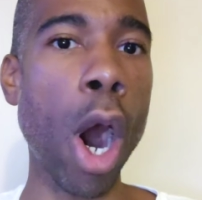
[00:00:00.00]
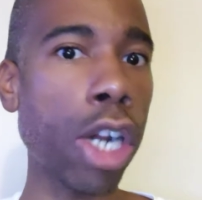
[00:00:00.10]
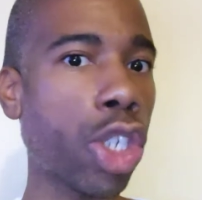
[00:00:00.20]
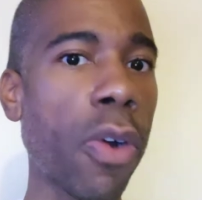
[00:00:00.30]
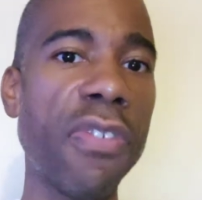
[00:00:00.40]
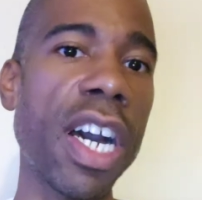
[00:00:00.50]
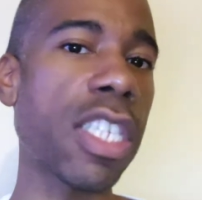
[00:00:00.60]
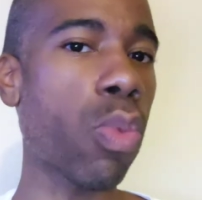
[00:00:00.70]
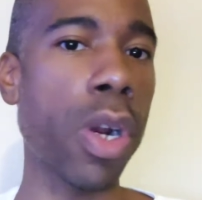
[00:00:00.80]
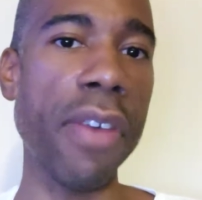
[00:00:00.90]
partial
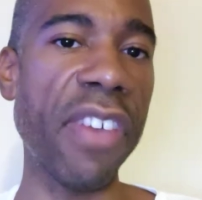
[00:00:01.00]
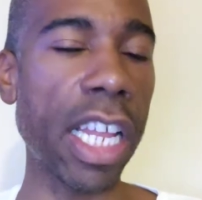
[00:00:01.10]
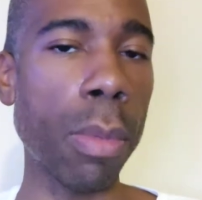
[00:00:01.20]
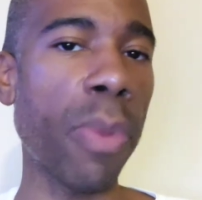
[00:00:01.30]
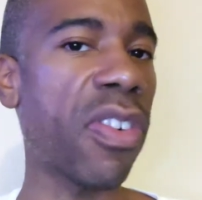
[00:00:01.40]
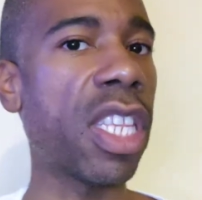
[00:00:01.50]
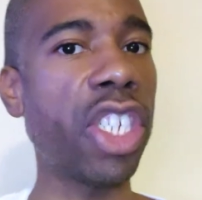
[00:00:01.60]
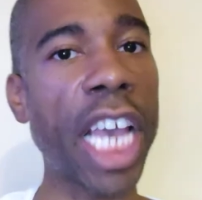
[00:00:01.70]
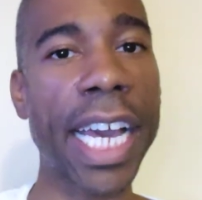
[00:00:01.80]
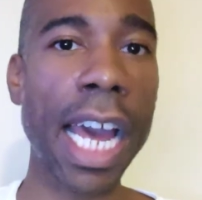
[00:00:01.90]
funds weren't available
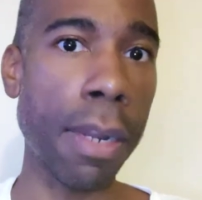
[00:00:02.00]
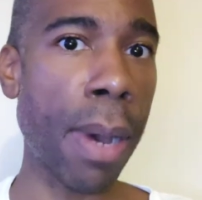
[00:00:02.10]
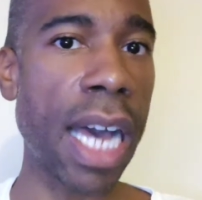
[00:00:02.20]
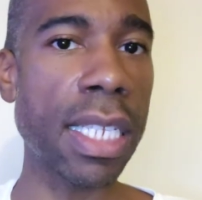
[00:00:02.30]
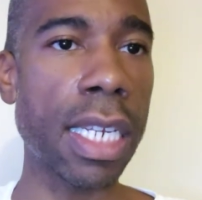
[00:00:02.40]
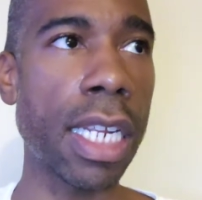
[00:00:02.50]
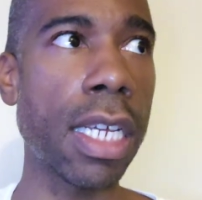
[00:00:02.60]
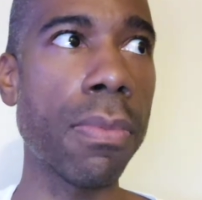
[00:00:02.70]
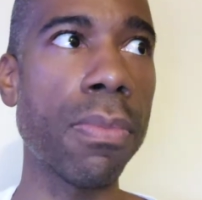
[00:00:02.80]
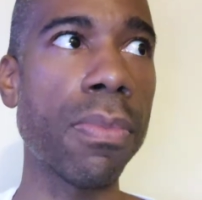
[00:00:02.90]
for the check I
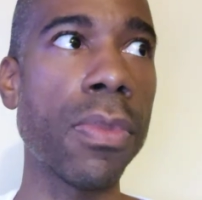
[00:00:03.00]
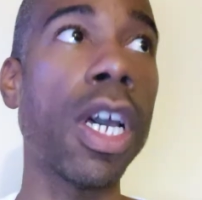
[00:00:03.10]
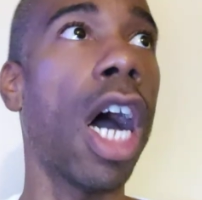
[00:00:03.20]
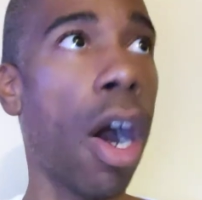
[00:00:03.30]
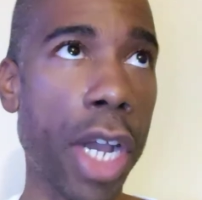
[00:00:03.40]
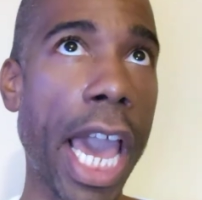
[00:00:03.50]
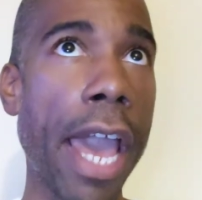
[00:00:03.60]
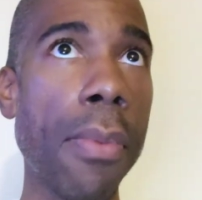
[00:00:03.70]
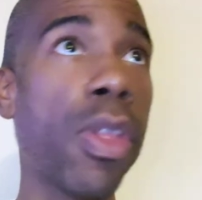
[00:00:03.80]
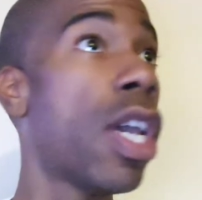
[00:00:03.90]
deposited.
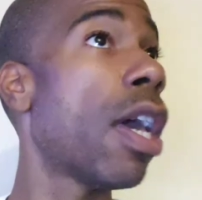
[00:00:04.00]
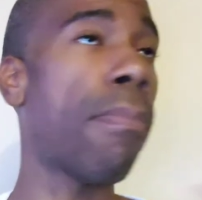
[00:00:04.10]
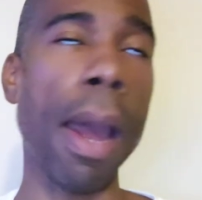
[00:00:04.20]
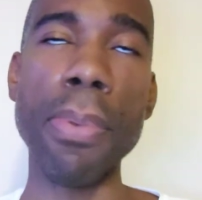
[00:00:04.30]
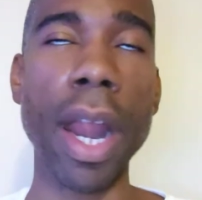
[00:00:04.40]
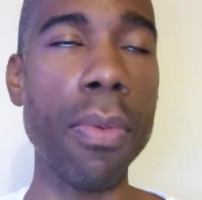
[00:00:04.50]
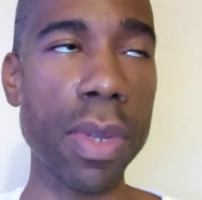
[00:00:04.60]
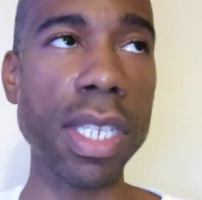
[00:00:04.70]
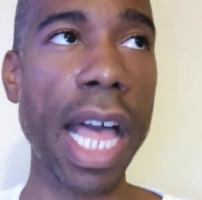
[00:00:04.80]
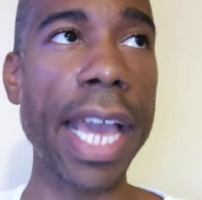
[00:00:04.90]
Okay, my
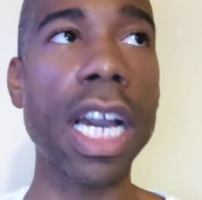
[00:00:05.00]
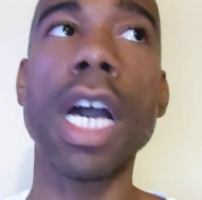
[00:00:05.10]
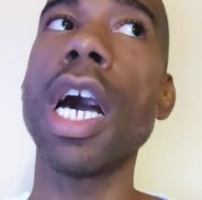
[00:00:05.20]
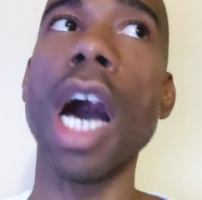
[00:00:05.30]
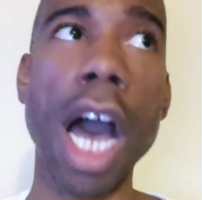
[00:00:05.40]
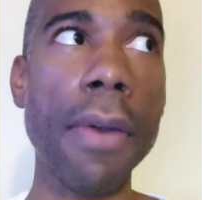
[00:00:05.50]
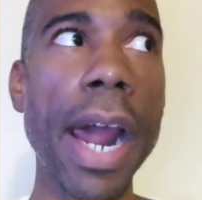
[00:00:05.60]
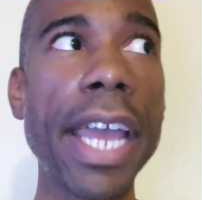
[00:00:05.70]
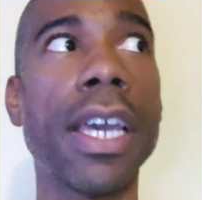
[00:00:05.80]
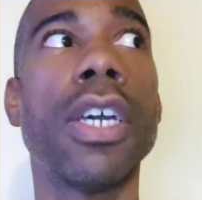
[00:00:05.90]
brain was like,
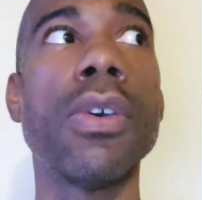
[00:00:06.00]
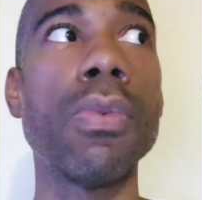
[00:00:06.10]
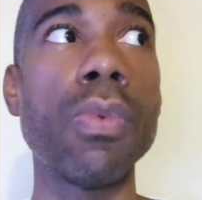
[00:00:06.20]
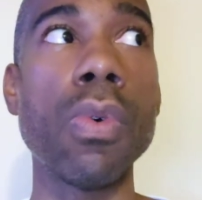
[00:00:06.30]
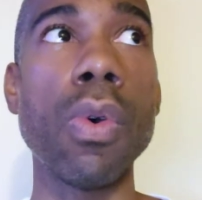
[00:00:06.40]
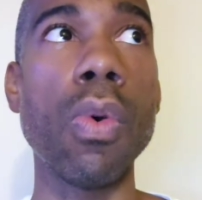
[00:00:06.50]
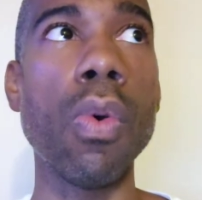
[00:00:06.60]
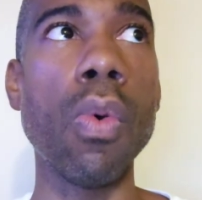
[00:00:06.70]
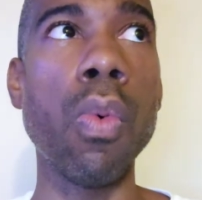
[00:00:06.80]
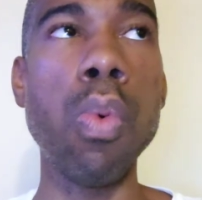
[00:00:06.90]
all right,
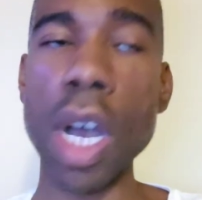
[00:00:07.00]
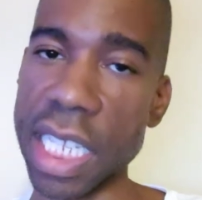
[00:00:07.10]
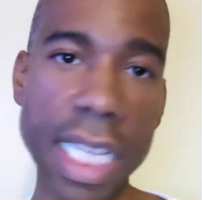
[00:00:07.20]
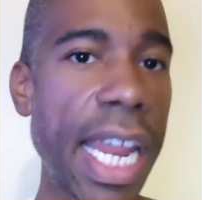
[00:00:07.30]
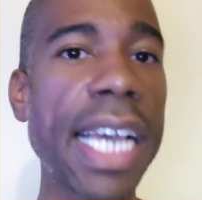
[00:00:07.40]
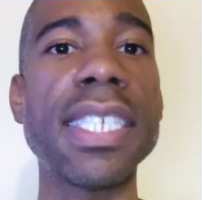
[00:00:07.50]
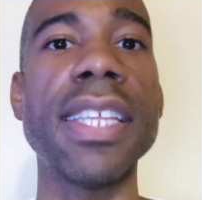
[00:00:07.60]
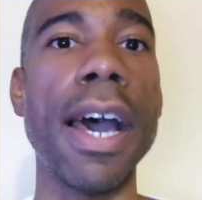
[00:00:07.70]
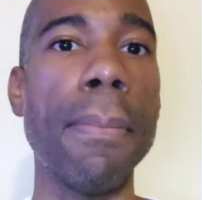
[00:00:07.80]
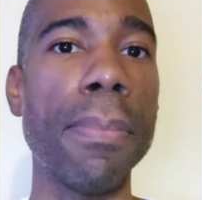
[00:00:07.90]
what's the
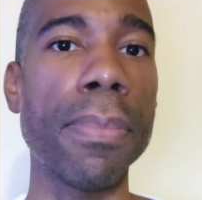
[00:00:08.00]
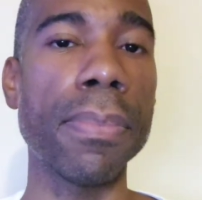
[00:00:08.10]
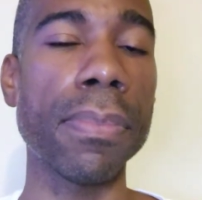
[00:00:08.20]
next step?